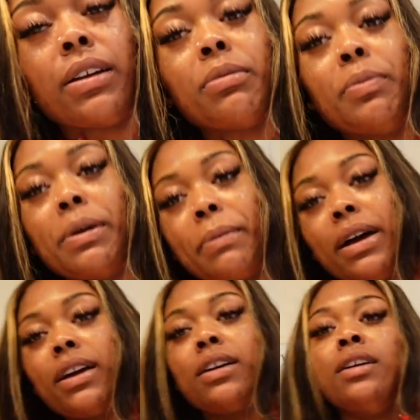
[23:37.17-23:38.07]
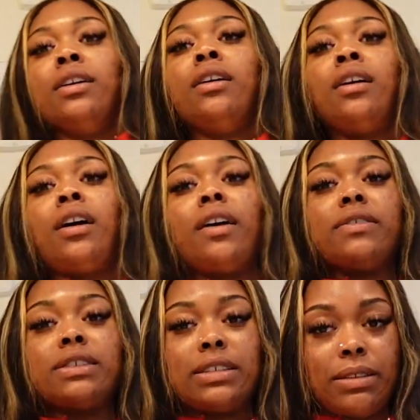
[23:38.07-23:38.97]
I'm gonna put my,
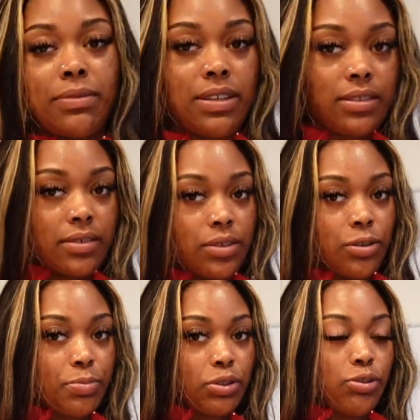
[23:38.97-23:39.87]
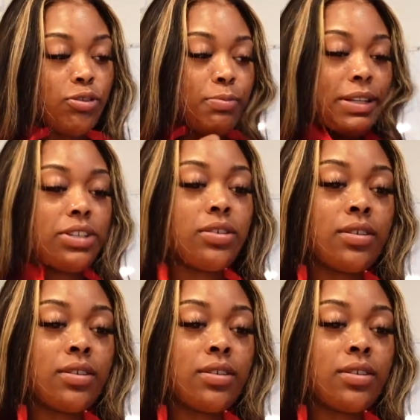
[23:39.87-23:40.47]
obviously zip this up a little bit,